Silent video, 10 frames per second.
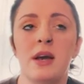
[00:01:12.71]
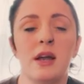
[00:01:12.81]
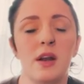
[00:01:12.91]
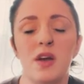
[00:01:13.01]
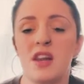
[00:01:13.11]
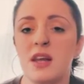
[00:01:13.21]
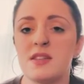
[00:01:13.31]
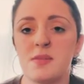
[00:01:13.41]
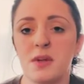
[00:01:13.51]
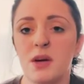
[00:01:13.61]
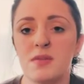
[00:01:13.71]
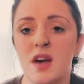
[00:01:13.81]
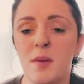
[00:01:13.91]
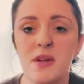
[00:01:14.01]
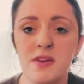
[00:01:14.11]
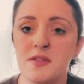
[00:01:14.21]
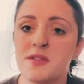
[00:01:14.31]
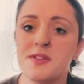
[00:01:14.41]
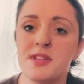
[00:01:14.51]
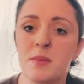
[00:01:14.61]
He needs some alone time. He tells
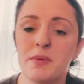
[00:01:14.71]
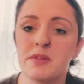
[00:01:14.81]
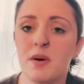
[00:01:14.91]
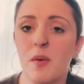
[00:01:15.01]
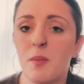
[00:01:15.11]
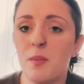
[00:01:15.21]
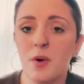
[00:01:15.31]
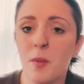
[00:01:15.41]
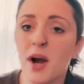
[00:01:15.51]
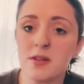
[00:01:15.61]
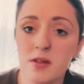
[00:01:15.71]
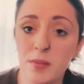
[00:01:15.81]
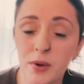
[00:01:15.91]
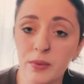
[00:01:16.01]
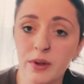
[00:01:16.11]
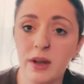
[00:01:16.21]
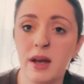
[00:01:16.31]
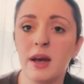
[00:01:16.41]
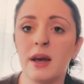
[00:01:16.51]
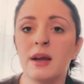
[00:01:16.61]
his disciples, go back to the boat.
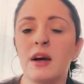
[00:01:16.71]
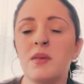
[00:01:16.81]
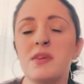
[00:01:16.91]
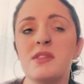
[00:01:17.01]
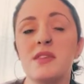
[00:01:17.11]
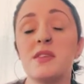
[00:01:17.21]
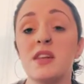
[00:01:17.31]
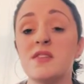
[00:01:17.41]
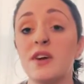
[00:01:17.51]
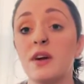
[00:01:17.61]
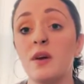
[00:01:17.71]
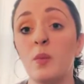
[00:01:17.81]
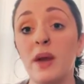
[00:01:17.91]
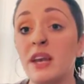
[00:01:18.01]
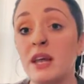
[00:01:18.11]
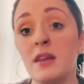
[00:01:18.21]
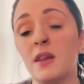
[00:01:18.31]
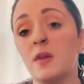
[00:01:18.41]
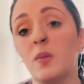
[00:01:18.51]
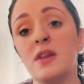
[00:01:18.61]
And it says that it's very windy,
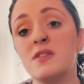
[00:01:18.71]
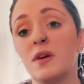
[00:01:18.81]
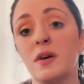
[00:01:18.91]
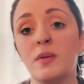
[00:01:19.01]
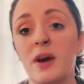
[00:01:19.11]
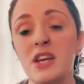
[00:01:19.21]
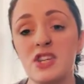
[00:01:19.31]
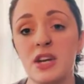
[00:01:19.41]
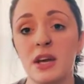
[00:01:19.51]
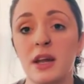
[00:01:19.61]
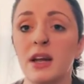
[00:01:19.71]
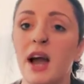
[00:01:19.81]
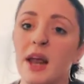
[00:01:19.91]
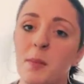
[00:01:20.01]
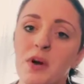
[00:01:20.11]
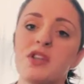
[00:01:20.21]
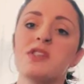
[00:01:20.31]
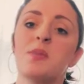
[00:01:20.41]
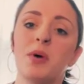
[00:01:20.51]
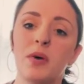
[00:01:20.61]
that the winds are raging, and it kind of pushes
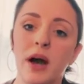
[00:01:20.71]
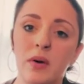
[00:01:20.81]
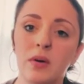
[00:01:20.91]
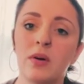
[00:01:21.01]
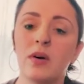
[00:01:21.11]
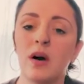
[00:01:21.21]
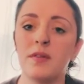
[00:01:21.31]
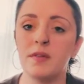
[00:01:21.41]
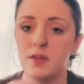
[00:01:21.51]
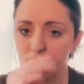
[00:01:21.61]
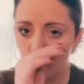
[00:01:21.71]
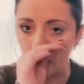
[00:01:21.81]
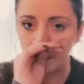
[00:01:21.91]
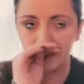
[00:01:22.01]
the boat out off of the shore.